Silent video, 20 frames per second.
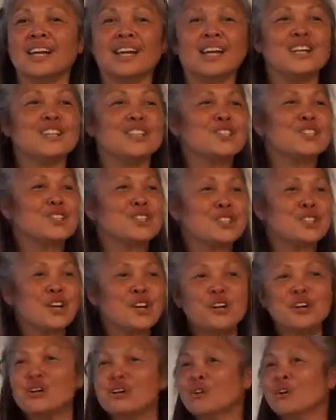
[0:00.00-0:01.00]
It's
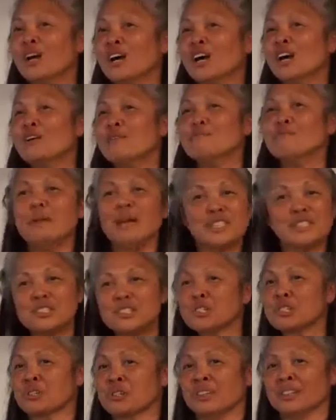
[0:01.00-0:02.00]
so
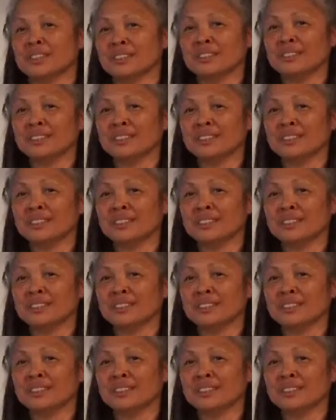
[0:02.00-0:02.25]
menstrual.